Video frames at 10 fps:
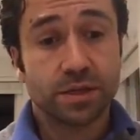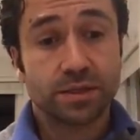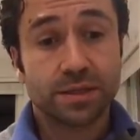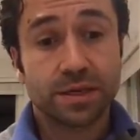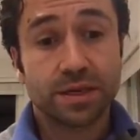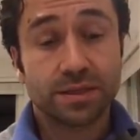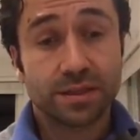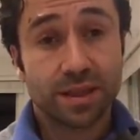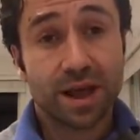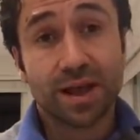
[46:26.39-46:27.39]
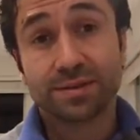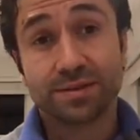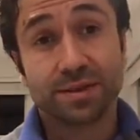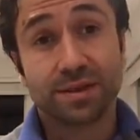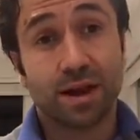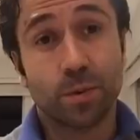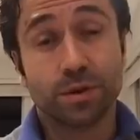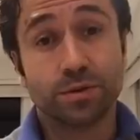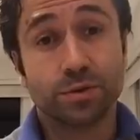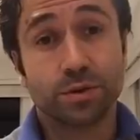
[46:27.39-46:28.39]
The, the last thing that I
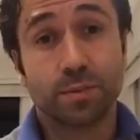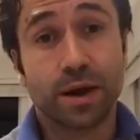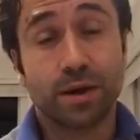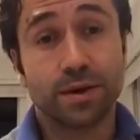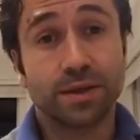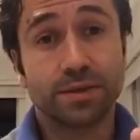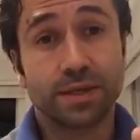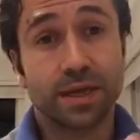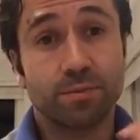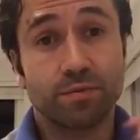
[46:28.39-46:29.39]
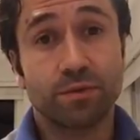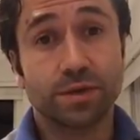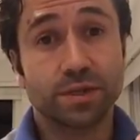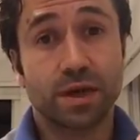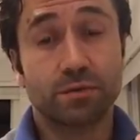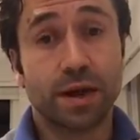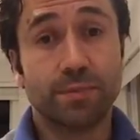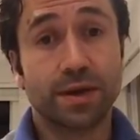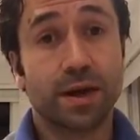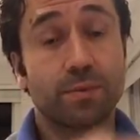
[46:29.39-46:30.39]
want to talk about in here before I start
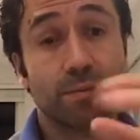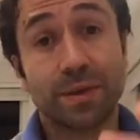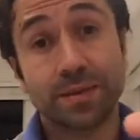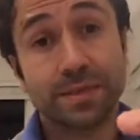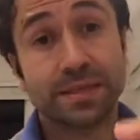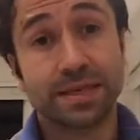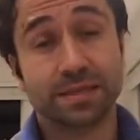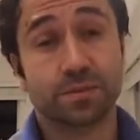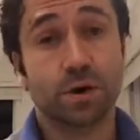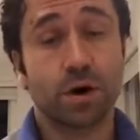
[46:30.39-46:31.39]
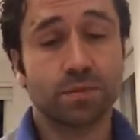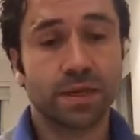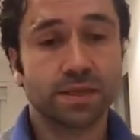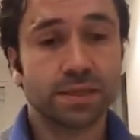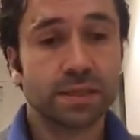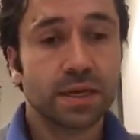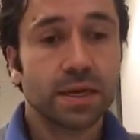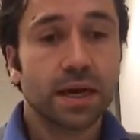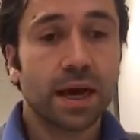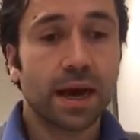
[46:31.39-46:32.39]
wrapping up and maybe take some comments
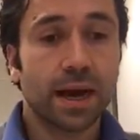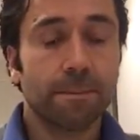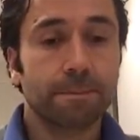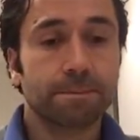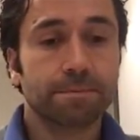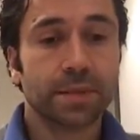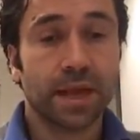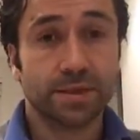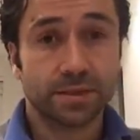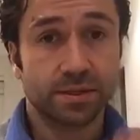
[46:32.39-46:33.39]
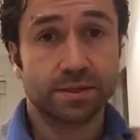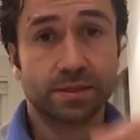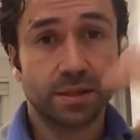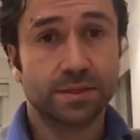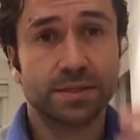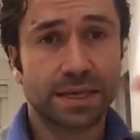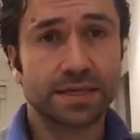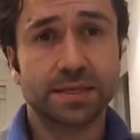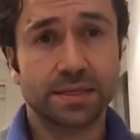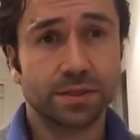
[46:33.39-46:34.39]
um, and, and take
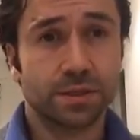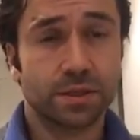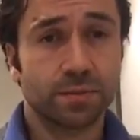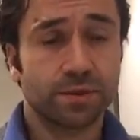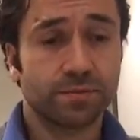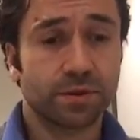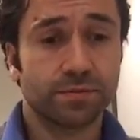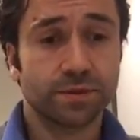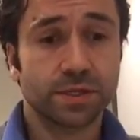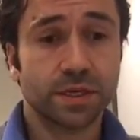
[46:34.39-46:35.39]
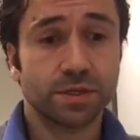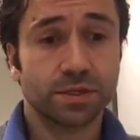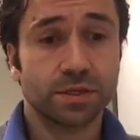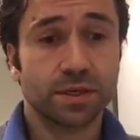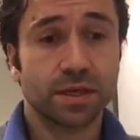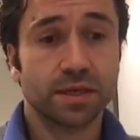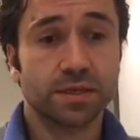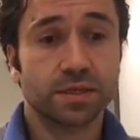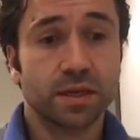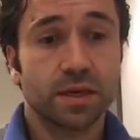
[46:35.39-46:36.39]
this into a little bit of conversation
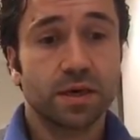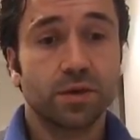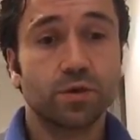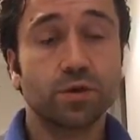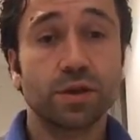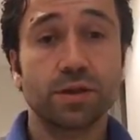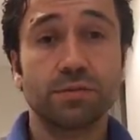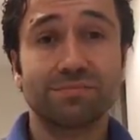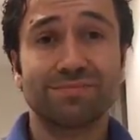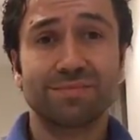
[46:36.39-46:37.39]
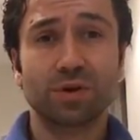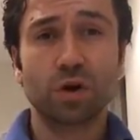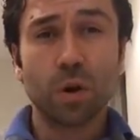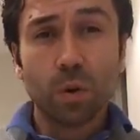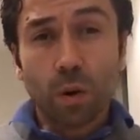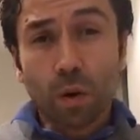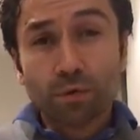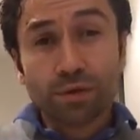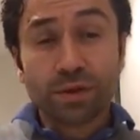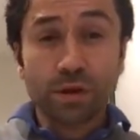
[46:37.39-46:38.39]
is you can go
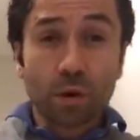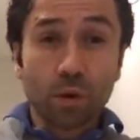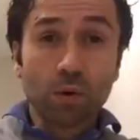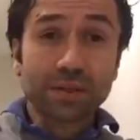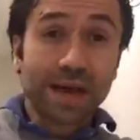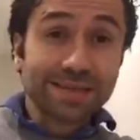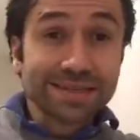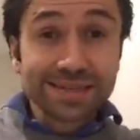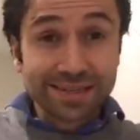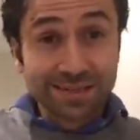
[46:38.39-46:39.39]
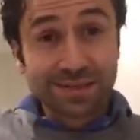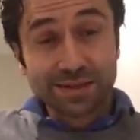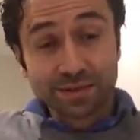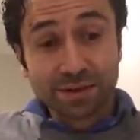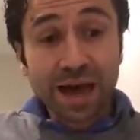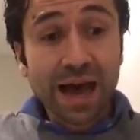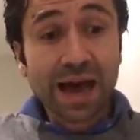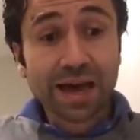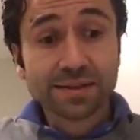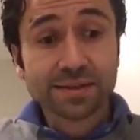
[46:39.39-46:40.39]
over the old ideas that you've
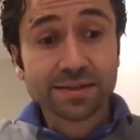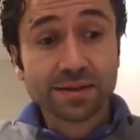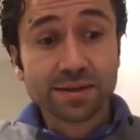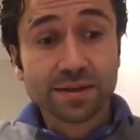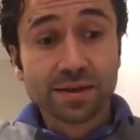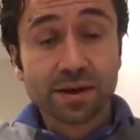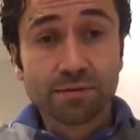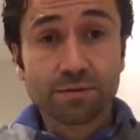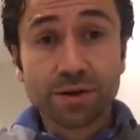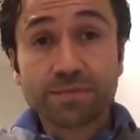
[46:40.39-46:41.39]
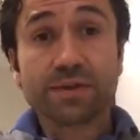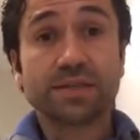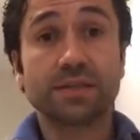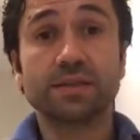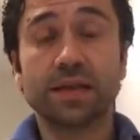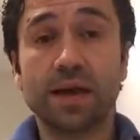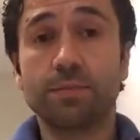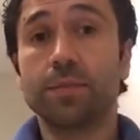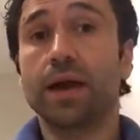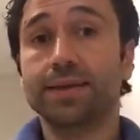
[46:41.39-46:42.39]
had, revisit
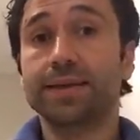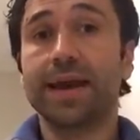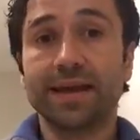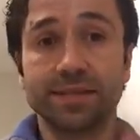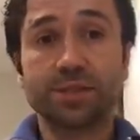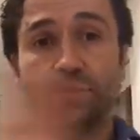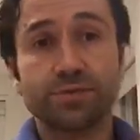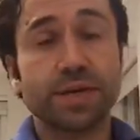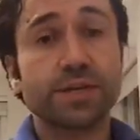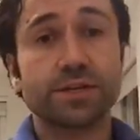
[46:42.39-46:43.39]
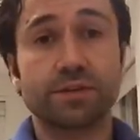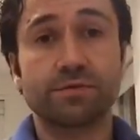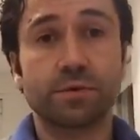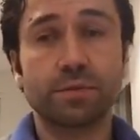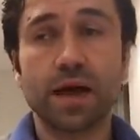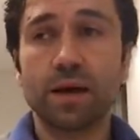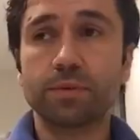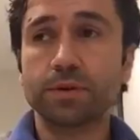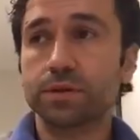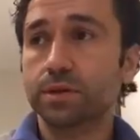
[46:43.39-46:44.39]
them and get inspiration from that
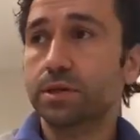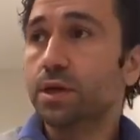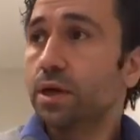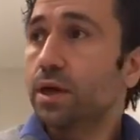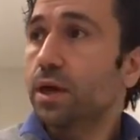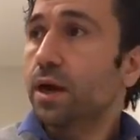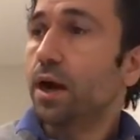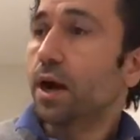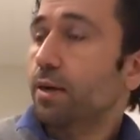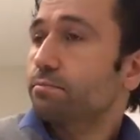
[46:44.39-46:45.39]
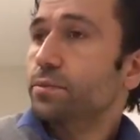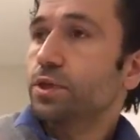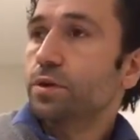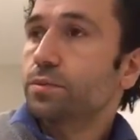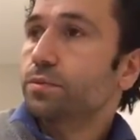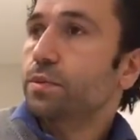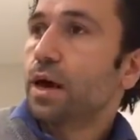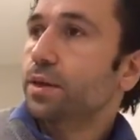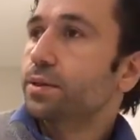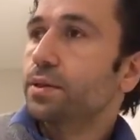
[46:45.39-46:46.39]
because, um, you know,
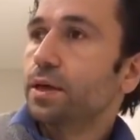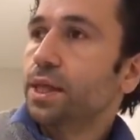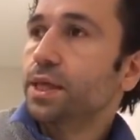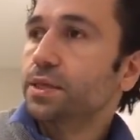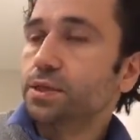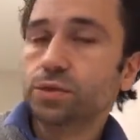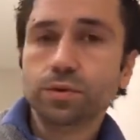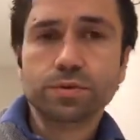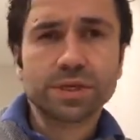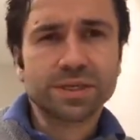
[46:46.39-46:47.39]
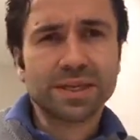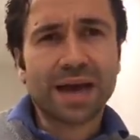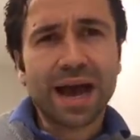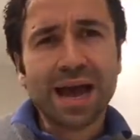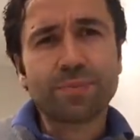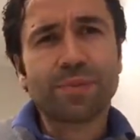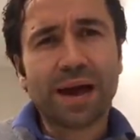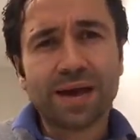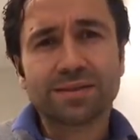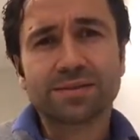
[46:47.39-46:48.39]
I, I think the story is that
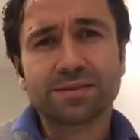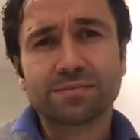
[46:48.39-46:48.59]
iPad